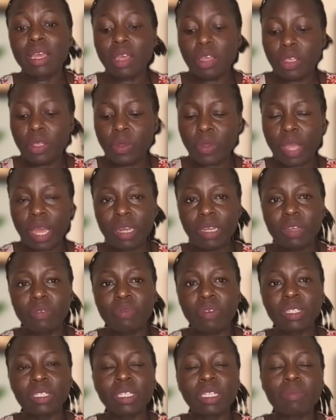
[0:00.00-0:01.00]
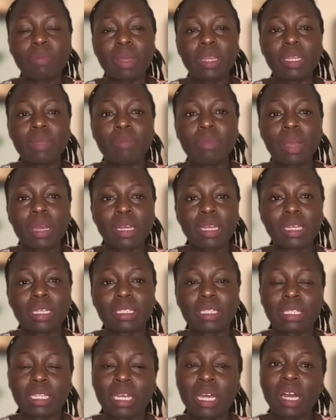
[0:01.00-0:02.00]
You can invest in money market,
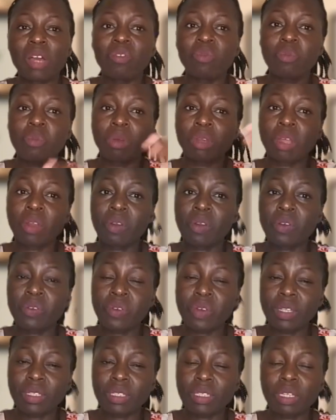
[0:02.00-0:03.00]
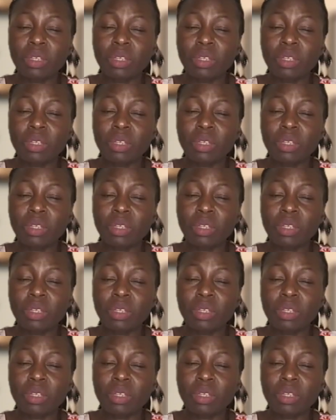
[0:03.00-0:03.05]
they have moderate risk.